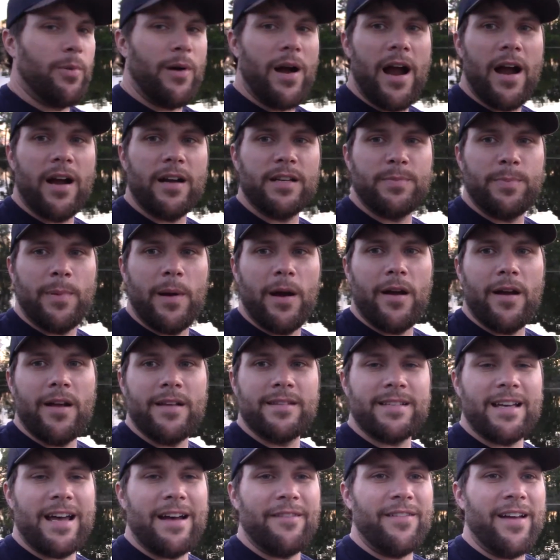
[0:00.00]
prior
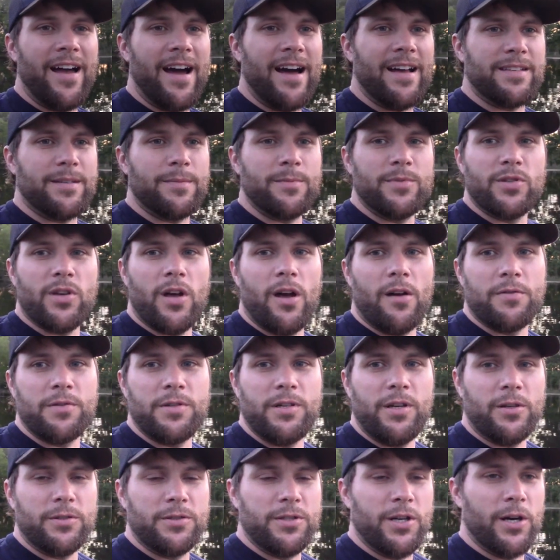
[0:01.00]
experience I've got some soft
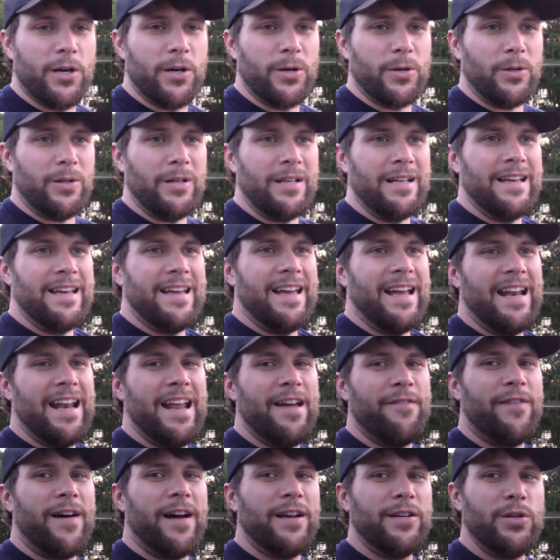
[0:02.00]
shell turtle and
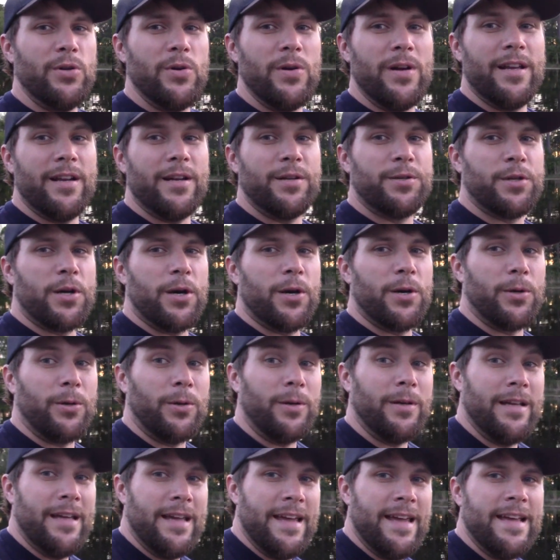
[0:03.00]
if I do get a
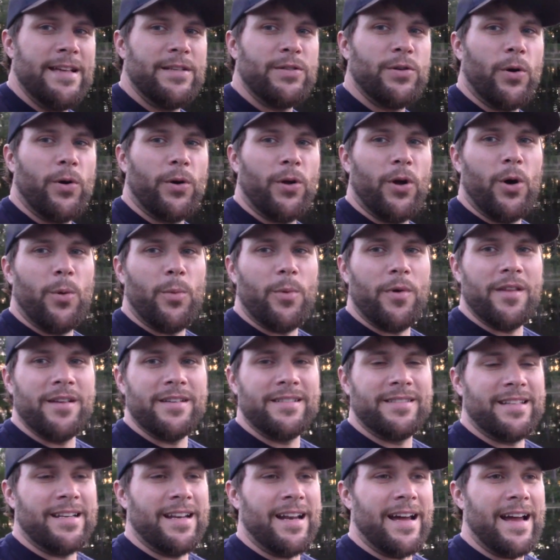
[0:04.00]
turtle he's going home with
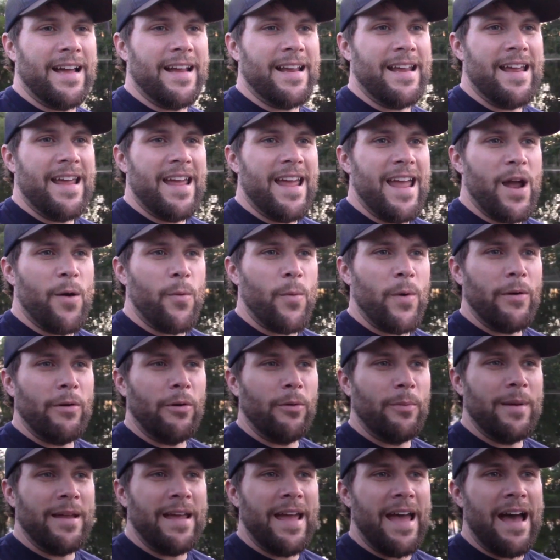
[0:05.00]
us tonight and we
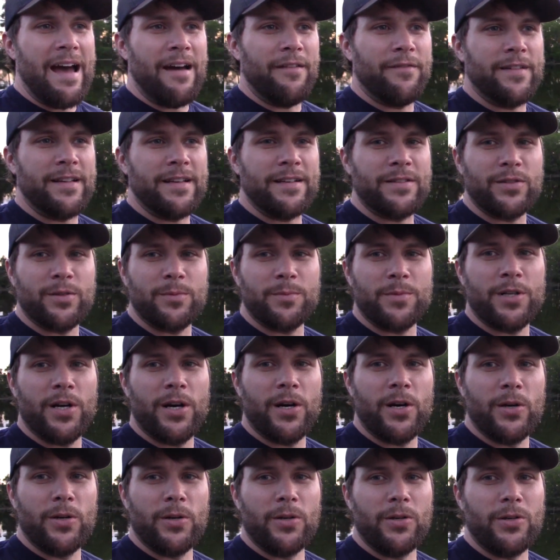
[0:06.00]
will be having some
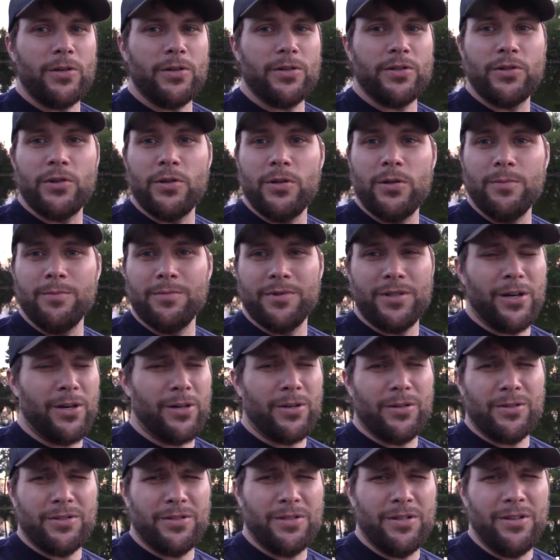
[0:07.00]
turtle soup,
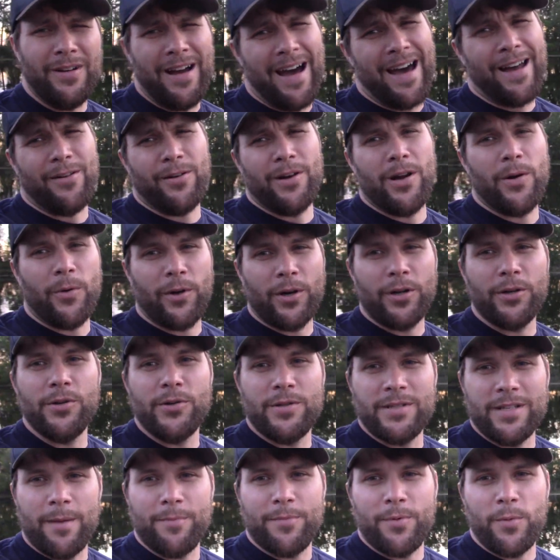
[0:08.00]
turtle stew. I don't know, we're gonna do
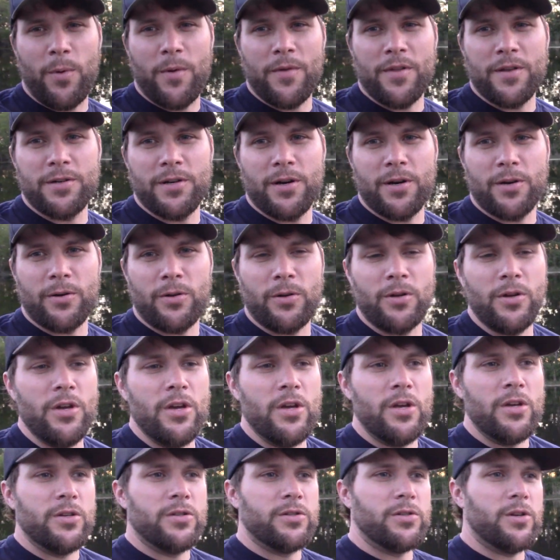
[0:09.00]
something with the turtle.
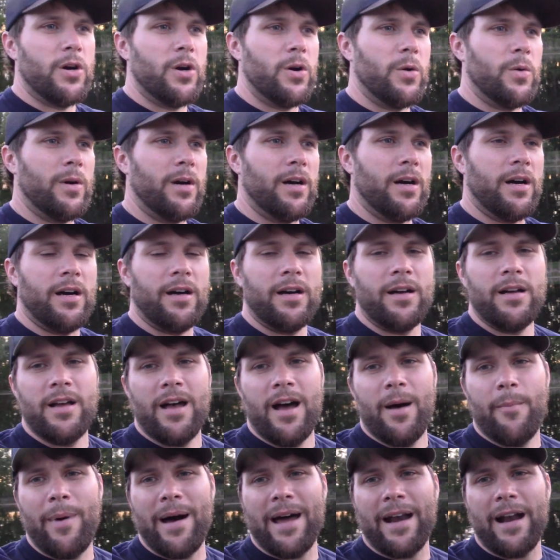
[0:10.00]
So uh,
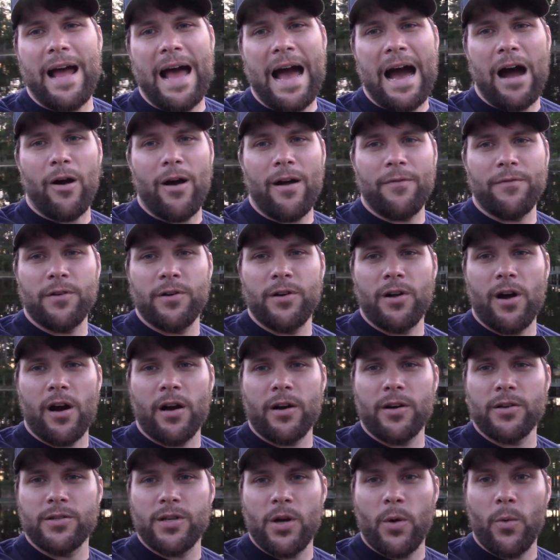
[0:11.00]
about an hour after
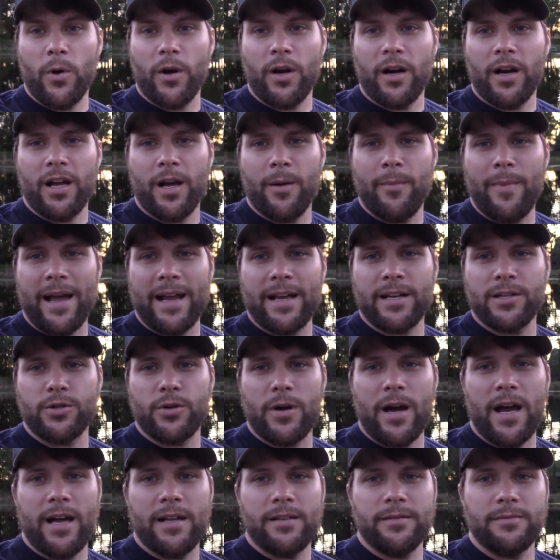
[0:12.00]
dark or so, we're gonna come back and
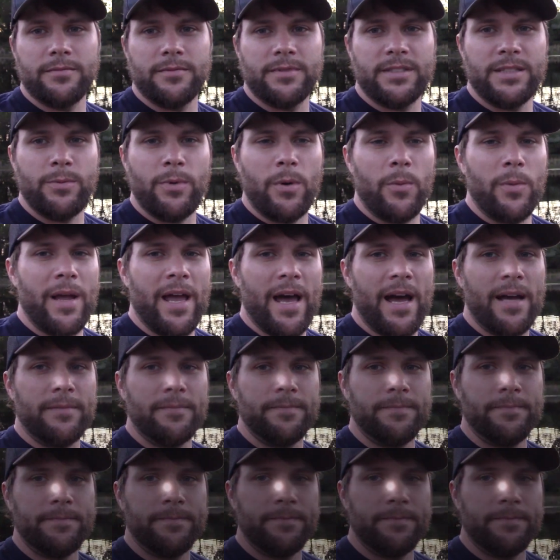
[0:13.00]
try it, see what we got.